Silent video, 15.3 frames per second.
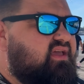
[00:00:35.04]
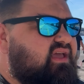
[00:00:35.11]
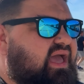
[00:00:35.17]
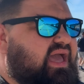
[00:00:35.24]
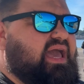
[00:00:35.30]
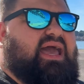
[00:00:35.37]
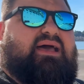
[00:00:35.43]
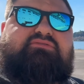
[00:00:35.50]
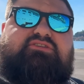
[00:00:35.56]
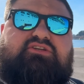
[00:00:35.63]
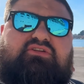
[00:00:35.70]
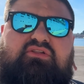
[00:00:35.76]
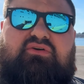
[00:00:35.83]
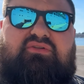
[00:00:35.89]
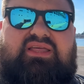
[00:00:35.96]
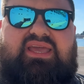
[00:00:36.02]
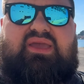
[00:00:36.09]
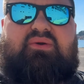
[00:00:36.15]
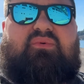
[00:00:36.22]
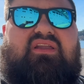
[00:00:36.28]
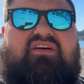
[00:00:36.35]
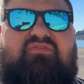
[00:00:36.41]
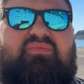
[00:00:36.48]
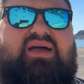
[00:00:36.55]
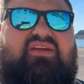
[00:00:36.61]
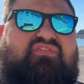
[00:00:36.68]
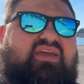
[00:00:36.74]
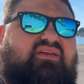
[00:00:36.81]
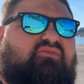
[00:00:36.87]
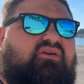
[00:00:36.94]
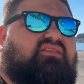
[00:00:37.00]
Absolutely one of my
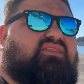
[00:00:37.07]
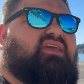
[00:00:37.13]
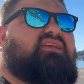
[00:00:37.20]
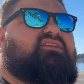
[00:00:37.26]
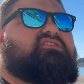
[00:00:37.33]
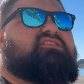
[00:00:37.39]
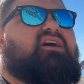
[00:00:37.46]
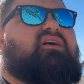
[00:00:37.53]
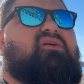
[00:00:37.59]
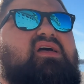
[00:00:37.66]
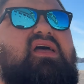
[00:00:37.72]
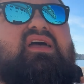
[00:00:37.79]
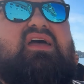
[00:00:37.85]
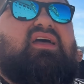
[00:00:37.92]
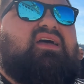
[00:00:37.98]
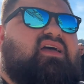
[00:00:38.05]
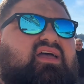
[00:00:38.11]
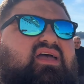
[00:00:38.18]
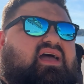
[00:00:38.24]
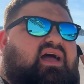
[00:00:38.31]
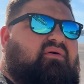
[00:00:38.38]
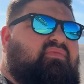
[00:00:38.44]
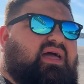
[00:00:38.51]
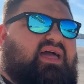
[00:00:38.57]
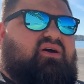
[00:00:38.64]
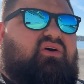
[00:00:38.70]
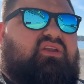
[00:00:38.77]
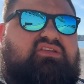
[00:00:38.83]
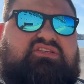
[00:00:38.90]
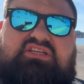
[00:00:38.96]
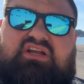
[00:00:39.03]
favorite things. So I'm not on a
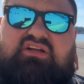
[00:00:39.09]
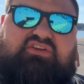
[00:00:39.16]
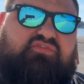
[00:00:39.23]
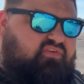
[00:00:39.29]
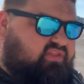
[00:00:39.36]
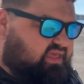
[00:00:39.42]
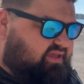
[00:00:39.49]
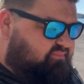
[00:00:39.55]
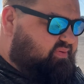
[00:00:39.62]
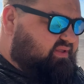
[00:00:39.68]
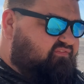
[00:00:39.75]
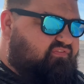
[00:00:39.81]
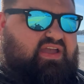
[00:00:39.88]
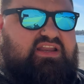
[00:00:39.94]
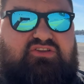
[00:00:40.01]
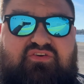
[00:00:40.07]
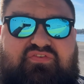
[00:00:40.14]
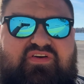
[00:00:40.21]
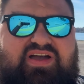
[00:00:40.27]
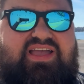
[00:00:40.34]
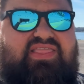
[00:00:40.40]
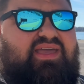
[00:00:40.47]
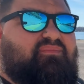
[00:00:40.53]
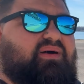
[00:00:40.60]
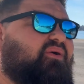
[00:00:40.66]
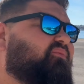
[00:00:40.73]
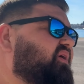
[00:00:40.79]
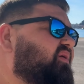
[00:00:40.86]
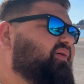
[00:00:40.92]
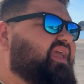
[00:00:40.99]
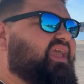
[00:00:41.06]
search for them, but if I do find them, I will
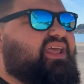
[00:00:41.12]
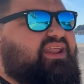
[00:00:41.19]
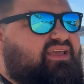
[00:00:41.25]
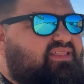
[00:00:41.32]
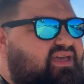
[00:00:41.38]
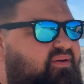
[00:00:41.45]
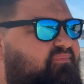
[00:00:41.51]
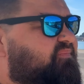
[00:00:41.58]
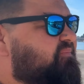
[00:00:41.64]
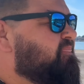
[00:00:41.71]
be eating them.